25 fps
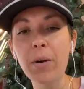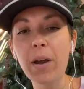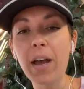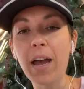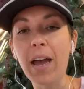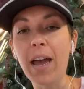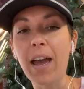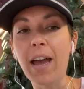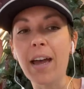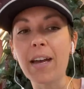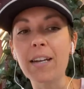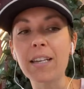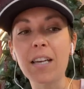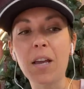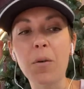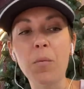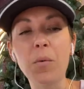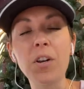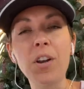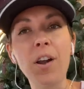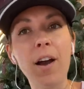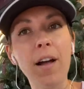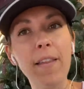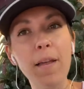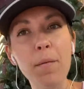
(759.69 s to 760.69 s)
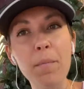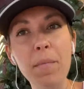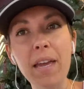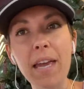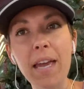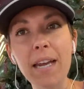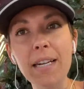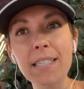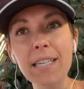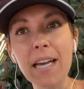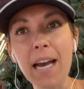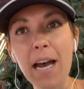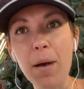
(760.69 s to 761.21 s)
and he would not let me get
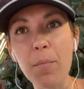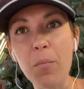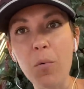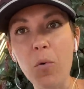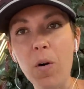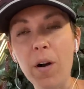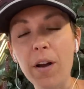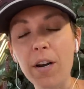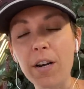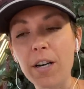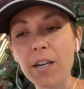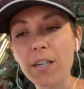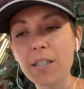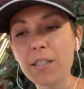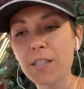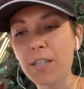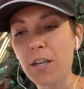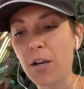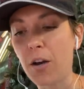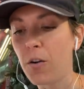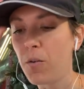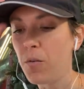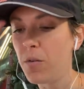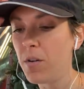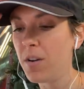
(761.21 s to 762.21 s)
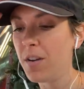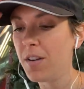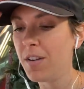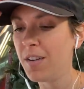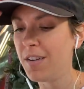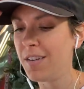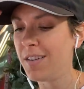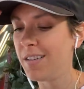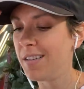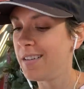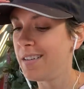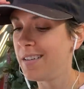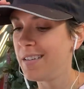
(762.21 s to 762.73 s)
tap water, so
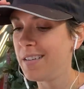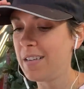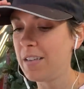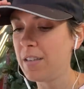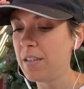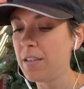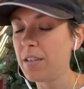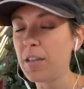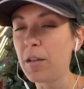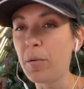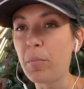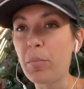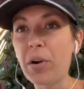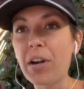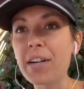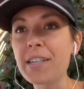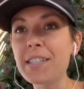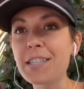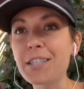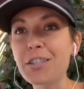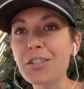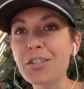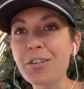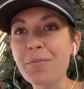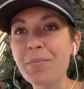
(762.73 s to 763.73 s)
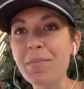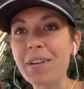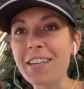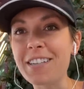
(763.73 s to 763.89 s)
the pricing should be